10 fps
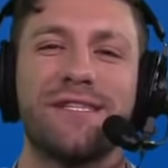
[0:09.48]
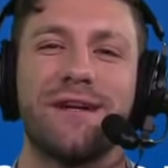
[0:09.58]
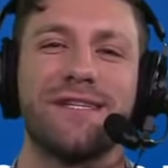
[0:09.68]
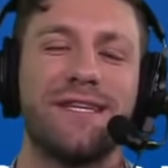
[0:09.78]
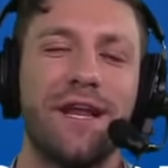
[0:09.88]
and
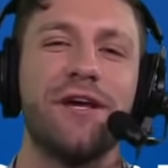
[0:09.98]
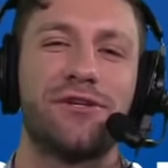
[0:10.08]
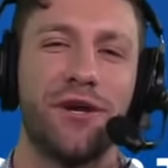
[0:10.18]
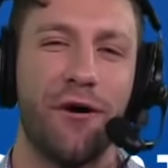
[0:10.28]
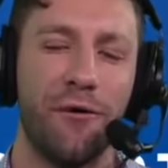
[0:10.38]
on today's
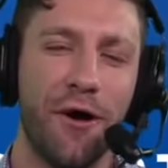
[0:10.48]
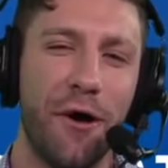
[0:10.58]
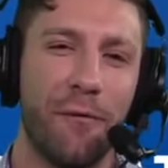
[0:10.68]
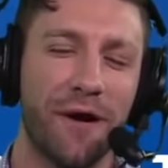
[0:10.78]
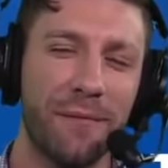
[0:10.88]
show,
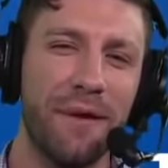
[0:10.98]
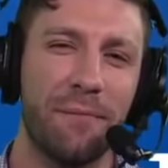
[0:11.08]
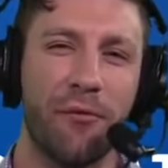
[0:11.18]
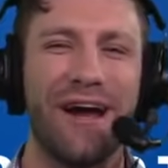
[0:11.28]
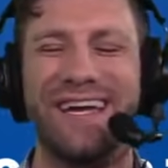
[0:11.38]
we're going to be
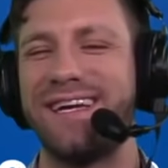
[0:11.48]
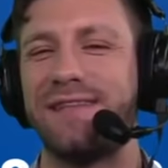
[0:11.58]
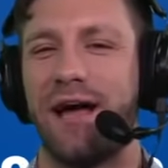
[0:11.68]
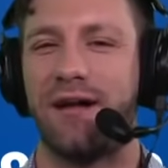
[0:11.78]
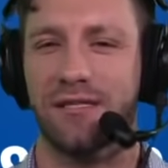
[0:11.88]
breaking
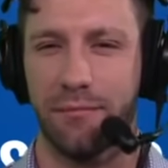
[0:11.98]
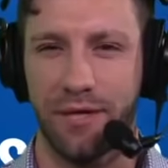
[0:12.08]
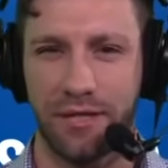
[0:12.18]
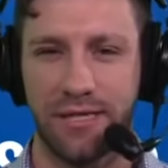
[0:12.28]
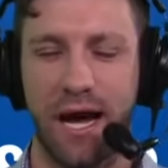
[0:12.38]
down some of
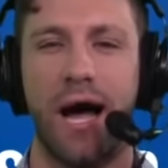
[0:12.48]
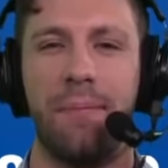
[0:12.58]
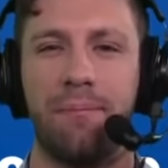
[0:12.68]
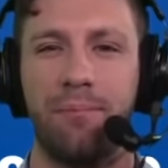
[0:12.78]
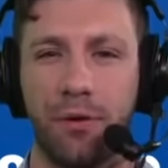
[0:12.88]
the
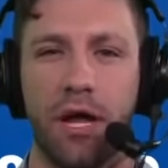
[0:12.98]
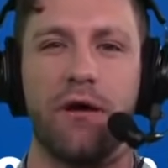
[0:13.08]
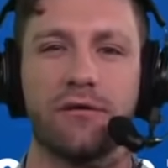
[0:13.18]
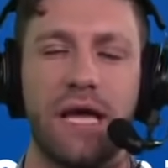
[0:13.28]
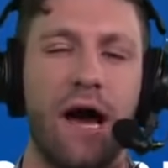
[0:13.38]
top
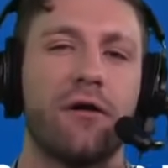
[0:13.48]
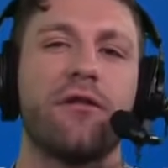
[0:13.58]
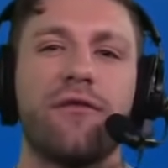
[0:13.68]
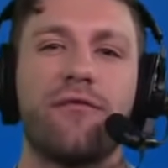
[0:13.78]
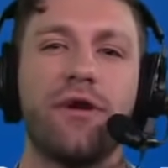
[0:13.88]
players out
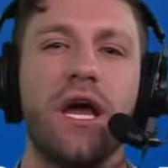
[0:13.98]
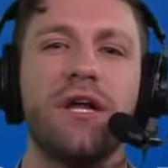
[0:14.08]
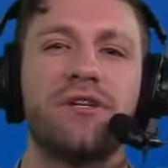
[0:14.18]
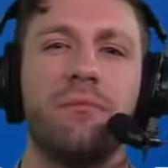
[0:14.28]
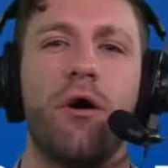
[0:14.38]
on the free
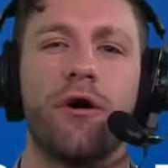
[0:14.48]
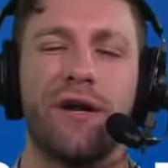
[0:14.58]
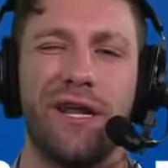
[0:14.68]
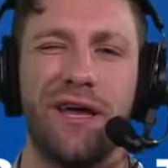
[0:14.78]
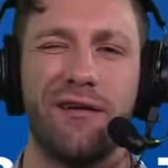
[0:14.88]
agent
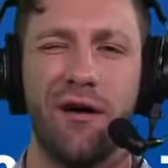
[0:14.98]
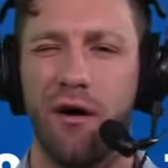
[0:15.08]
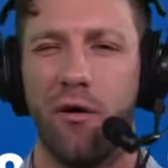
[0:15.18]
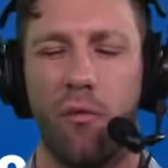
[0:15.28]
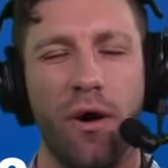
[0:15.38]
market and
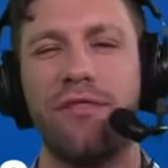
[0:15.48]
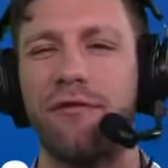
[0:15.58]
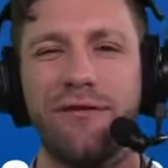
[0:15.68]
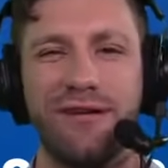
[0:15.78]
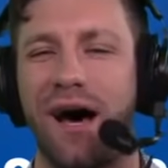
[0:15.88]
whether
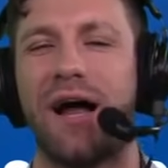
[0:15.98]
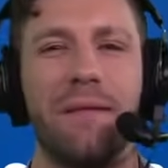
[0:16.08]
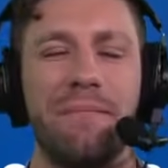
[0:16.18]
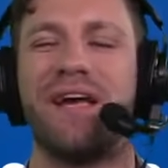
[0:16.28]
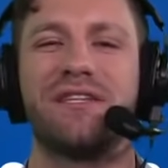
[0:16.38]
or not
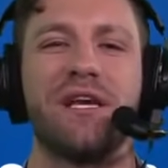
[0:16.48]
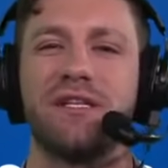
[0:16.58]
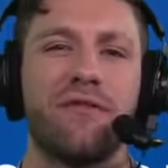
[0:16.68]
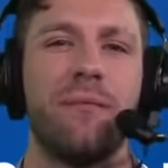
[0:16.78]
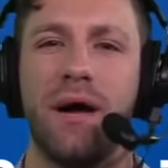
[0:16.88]
it makes
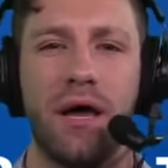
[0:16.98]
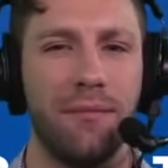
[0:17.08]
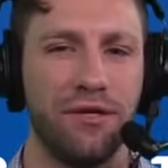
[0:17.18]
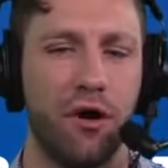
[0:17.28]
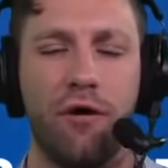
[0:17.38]
sense for the
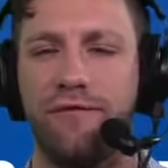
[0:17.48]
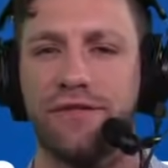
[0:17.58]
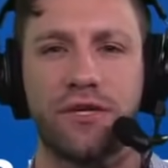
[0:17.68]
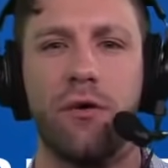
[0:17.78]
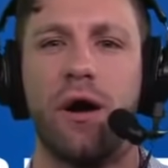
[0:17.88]
Miami
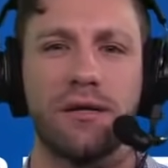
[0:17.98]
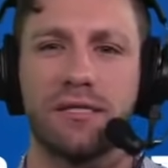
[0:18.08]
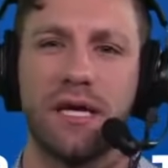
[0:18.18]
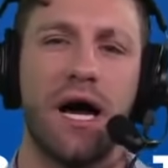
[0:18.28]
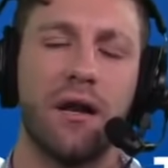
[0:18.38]
Dolphins to go out and
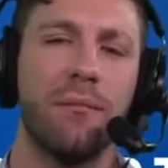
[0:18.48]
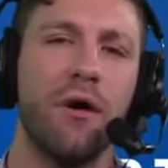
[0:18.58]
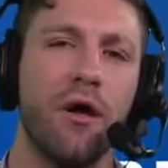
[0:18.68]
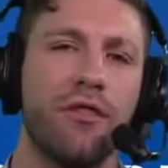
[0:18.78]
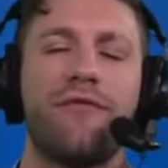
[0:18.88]
sign them.
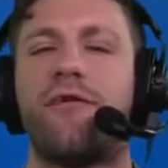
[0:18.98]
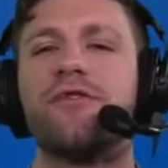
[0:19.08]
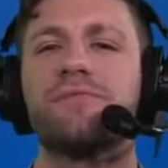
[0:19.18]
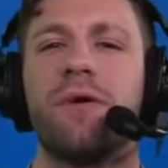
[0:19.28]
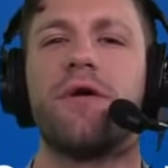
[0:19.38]
The
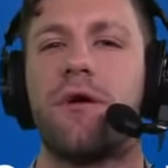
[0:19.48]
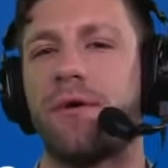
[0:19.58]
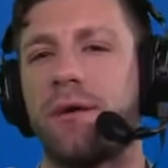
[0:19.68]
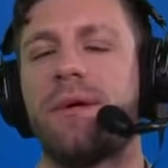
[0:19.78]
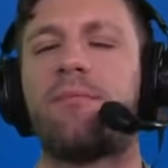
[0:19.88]
first player that we're
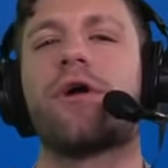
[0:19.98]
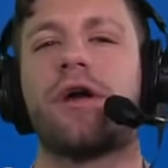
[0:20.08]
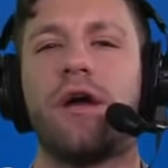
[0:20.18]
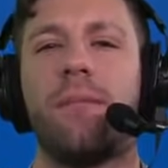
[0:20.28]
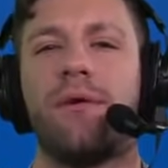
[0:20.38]
going to be
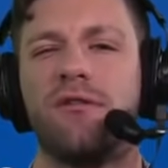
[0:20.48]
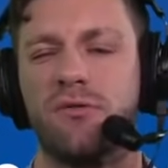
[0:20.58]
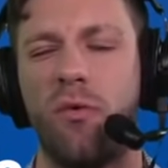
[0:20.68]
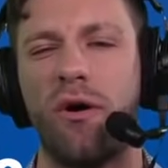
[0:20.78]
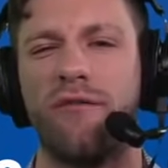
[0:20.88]
bringing up here
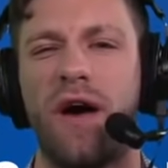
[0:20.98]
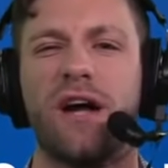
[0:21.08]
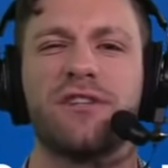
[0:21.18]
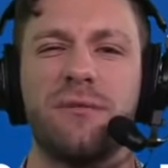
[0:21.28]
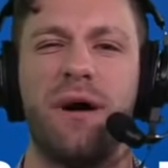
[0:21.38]
is one of
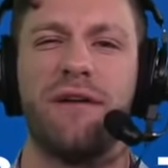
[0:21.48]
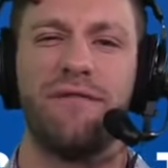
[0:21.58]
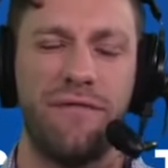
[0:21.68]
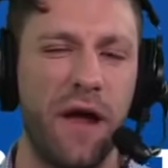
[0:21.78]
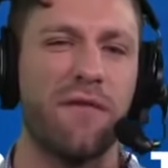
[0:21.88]
actually my
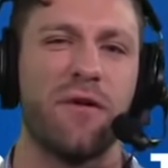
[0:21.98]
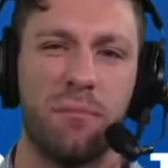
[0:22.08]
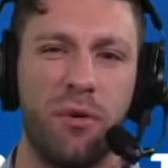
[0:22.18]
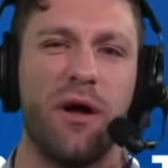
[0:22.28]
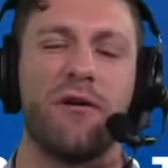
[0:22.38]
favorite
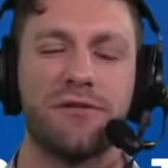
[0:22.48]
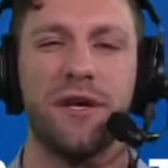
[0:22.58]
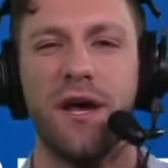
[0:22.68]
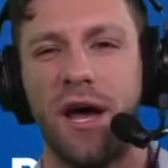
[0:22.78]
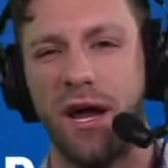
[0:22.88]
players
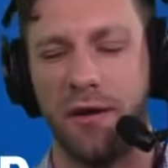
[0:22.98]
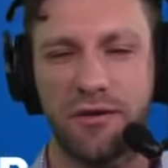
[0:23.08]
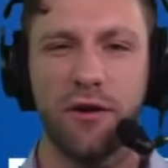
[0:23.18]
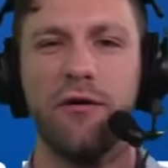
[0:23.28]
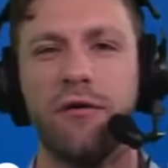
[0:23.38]
and a
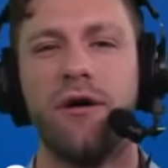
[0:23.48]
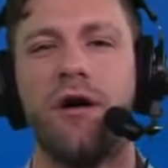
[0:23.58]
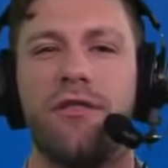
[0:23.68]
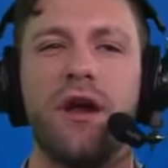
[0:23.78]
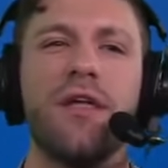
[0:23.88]
dude
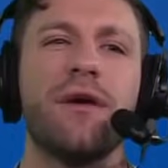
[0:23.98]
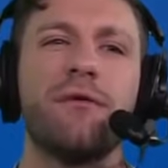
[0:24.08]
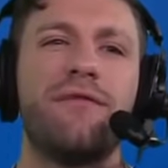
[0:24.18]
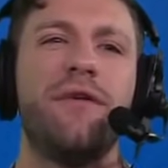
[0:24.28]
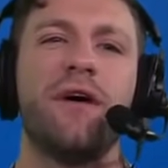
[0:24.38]
that I think
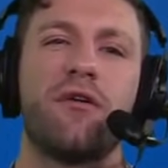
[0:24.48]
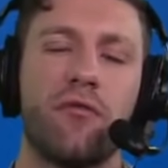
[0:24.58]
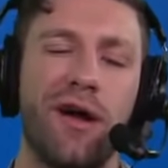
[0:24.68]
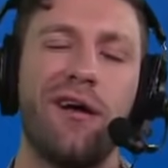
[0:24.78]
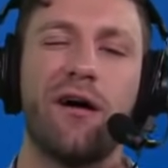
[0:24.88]
would fit
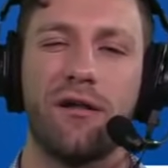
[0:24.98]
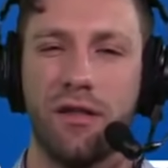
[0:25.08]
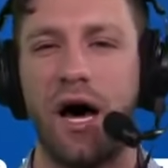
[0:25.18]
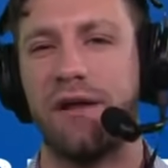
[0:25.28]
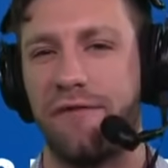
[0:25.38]
great on a
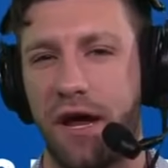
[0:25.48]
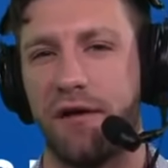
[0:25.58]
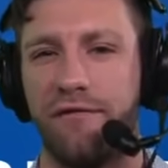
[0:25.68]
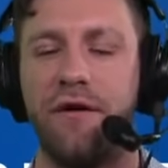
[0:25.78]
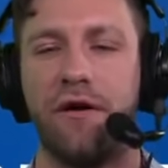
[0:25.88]
lot of
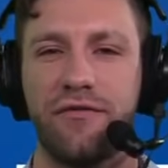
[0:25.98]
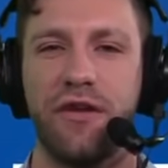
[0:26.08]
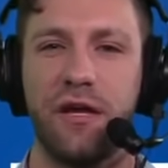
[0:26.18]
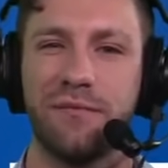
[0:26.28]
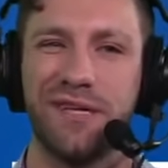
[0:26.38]
NFL
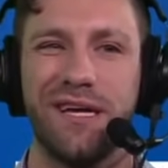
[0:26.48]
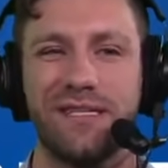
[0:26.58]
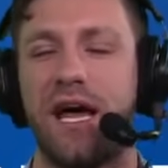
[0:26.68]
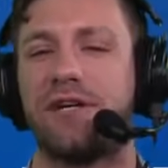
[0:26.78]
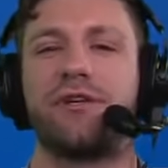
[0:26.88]
teams.
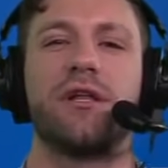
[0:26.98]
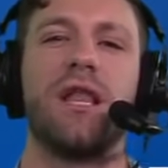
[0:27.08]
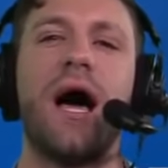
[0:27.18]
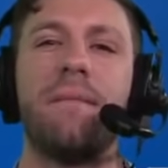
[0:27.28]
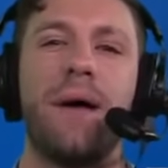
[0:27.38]
It's actually a
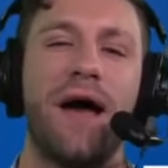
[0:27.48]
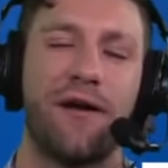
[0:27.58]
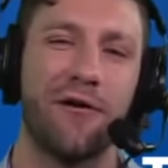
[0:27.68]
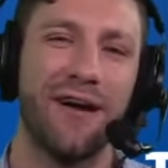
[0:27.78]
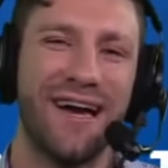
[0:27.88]
linebacker,